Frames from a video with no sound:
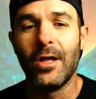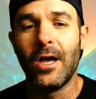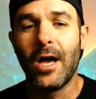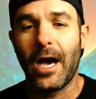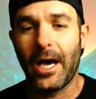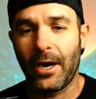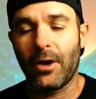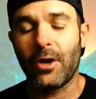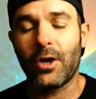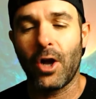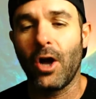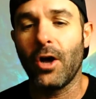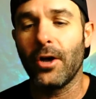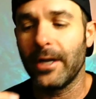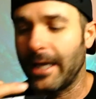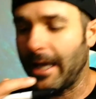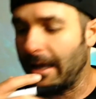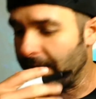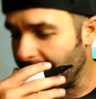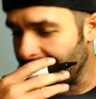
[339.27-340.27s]
our call
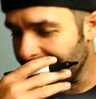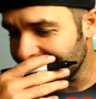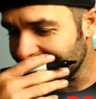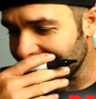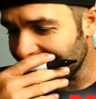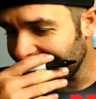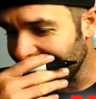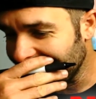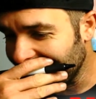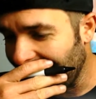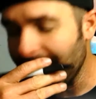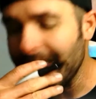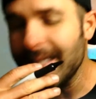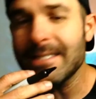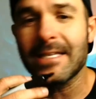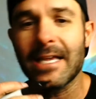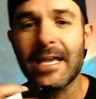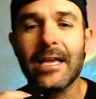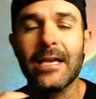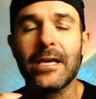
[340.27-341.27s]
together, I was like, that
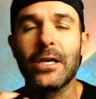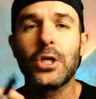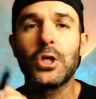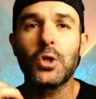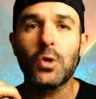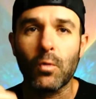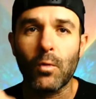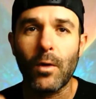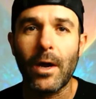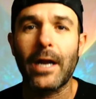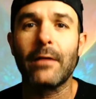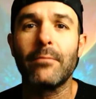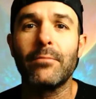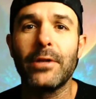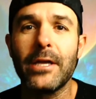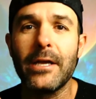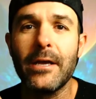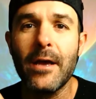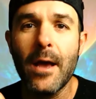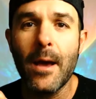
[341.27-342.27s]
is a
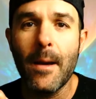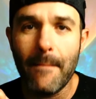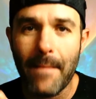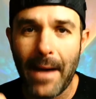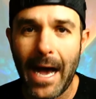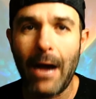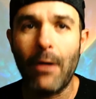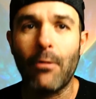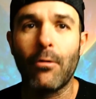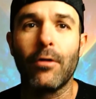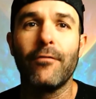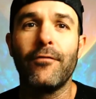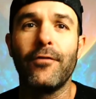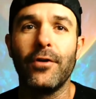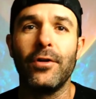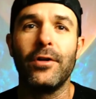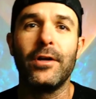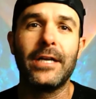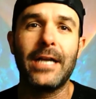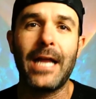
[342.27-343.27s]
incredibly
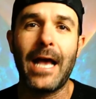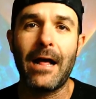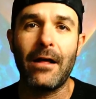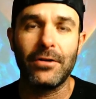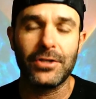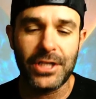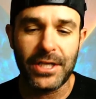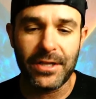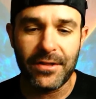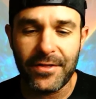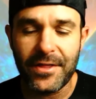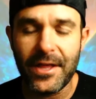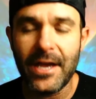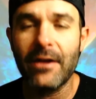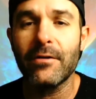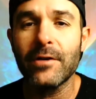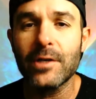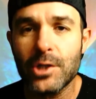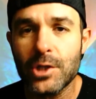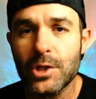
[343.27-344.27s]
powerful analogy.
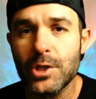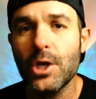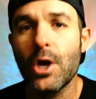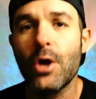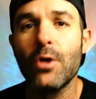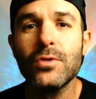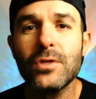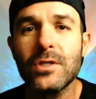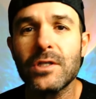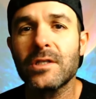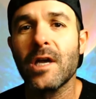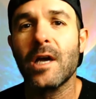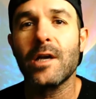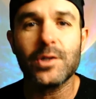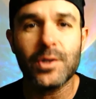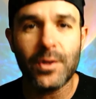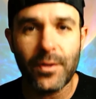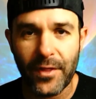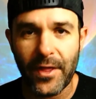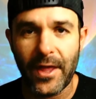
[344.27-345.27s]
There is no
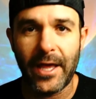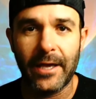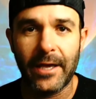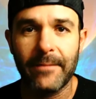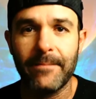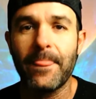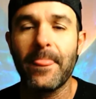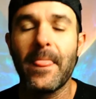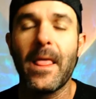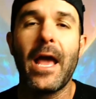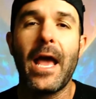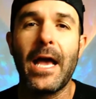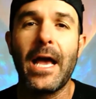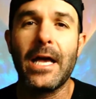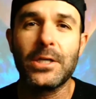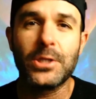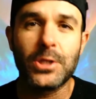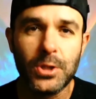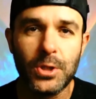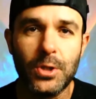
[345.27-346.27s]
such thing
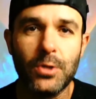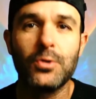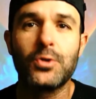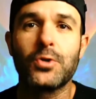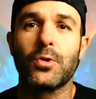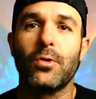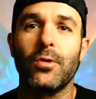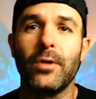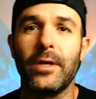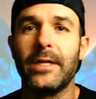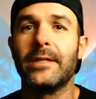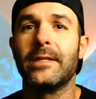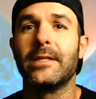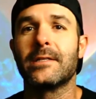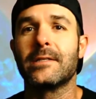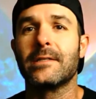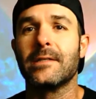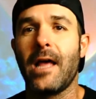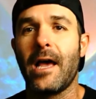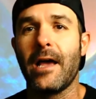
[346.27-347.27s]
as neutral in
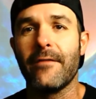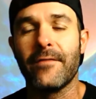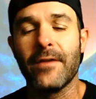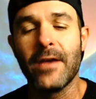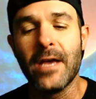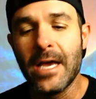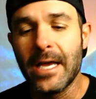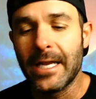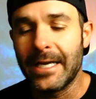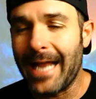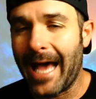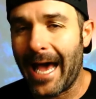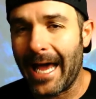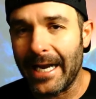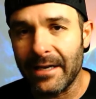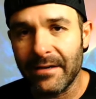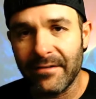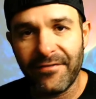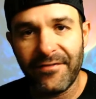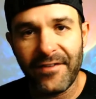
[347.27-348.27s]
this life. Not
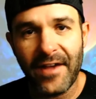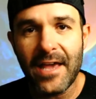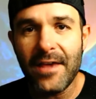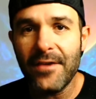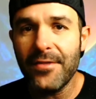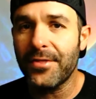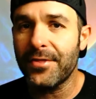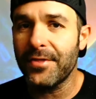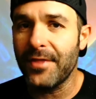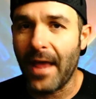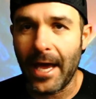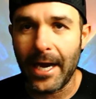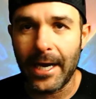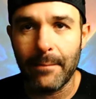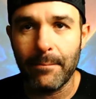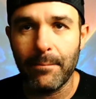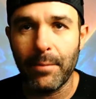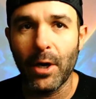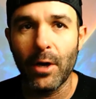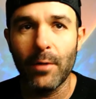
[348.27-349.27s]
in faith, not
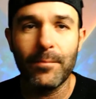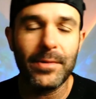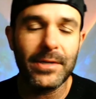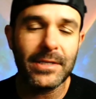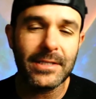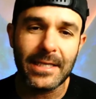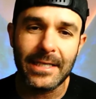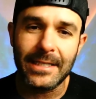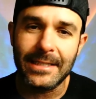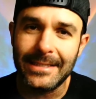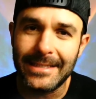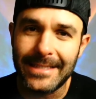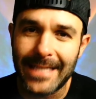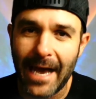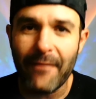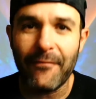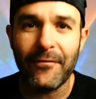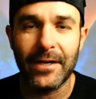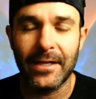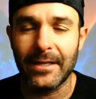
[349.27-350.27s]
in purpose, and
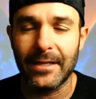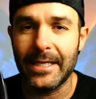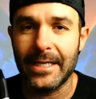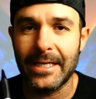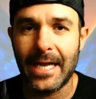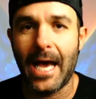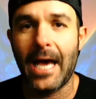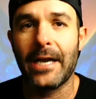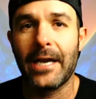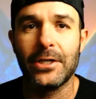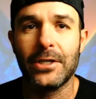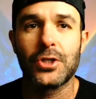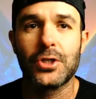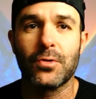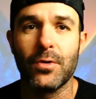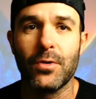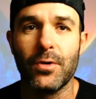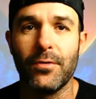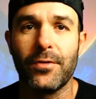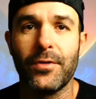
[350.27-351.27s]
definitely not in
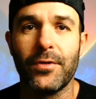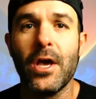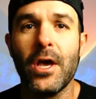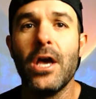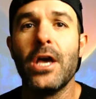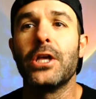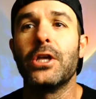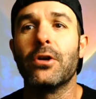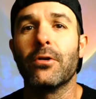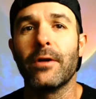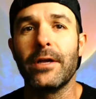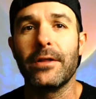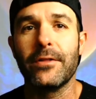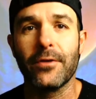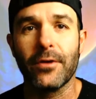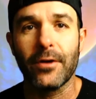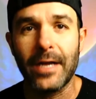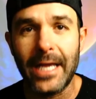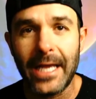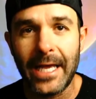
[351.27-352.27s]
truth. You're
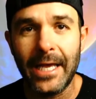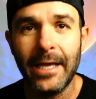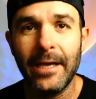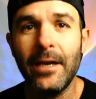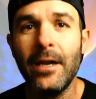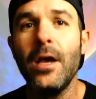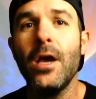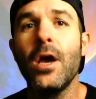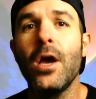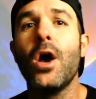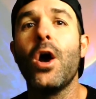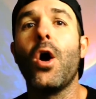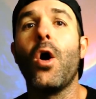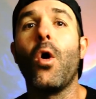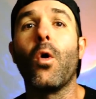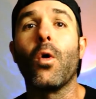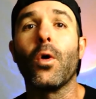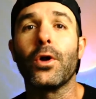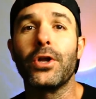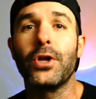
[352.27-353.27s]
either in
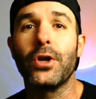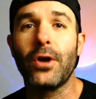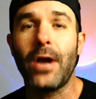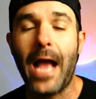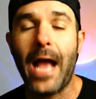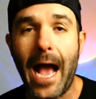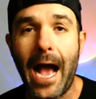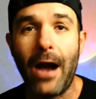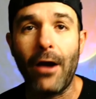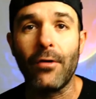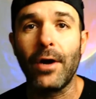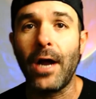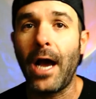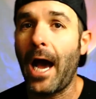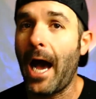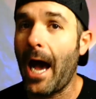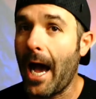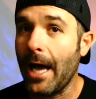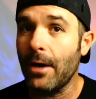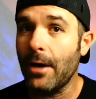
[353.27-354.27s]
or you're out,
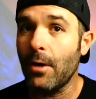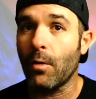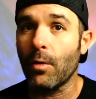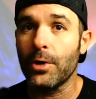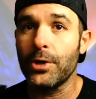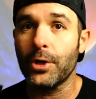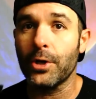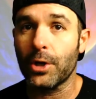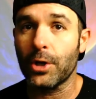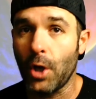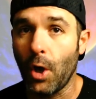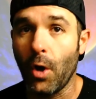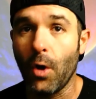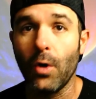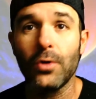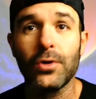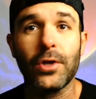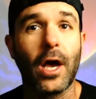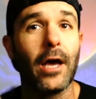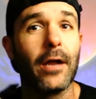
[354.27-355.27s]
hot or you're
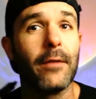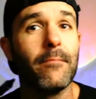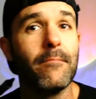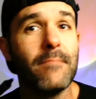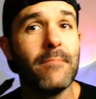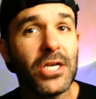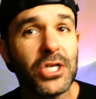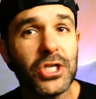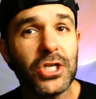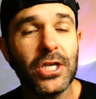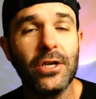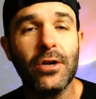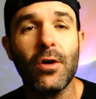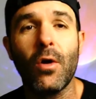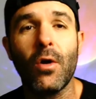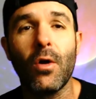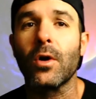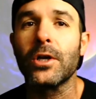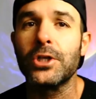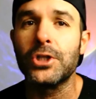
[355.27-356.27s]
cold, on mission
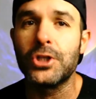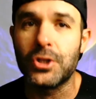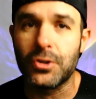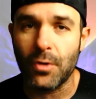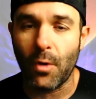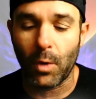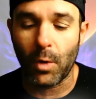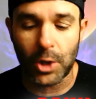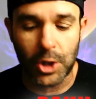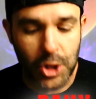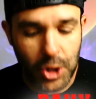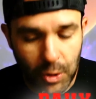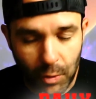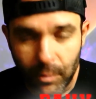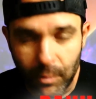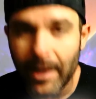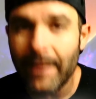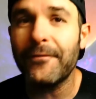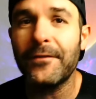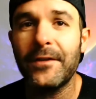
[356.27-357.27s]
or
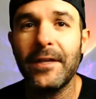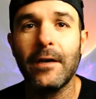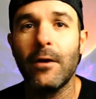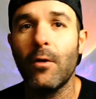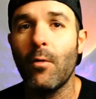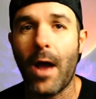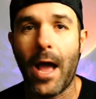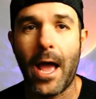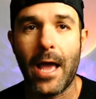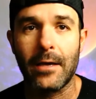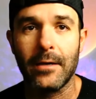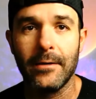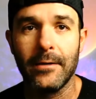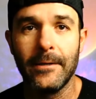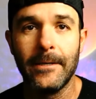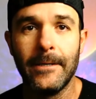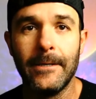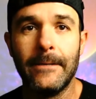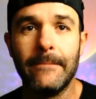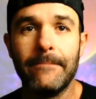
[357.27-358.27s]
drifting away.
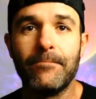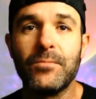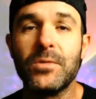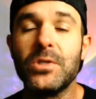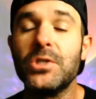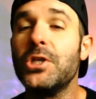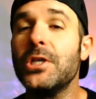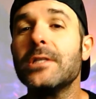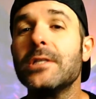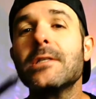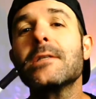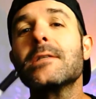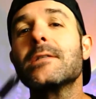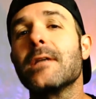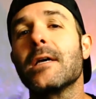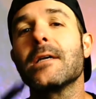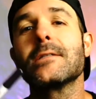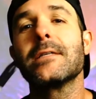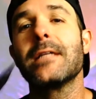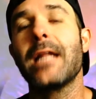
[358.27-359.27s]
Jesus
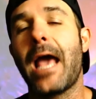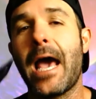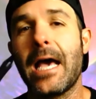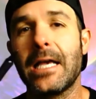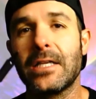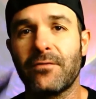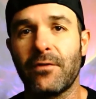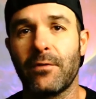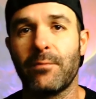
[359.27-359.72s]
doesn't ask for